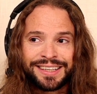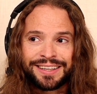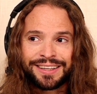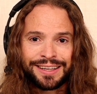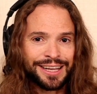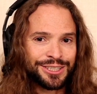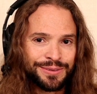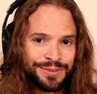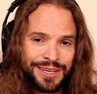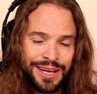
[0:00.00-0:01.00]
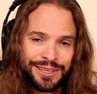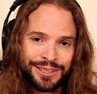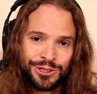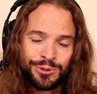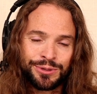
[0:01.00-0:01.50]
The Legend of Zelda
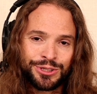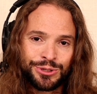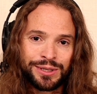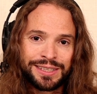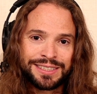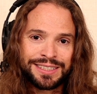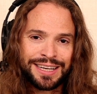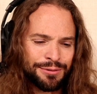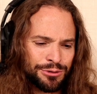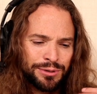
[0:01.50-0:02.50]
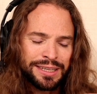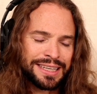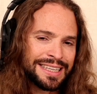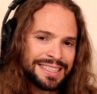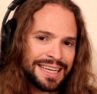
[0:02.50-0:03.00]
to a student, and I was really
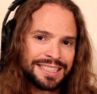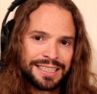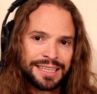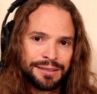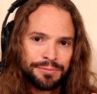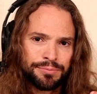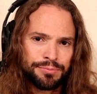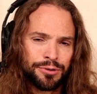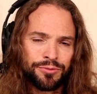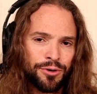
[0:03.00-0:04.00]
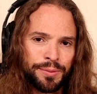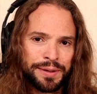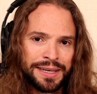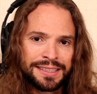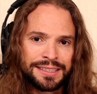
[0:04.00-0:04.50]
intensely performing
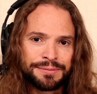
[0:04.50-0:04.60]
it.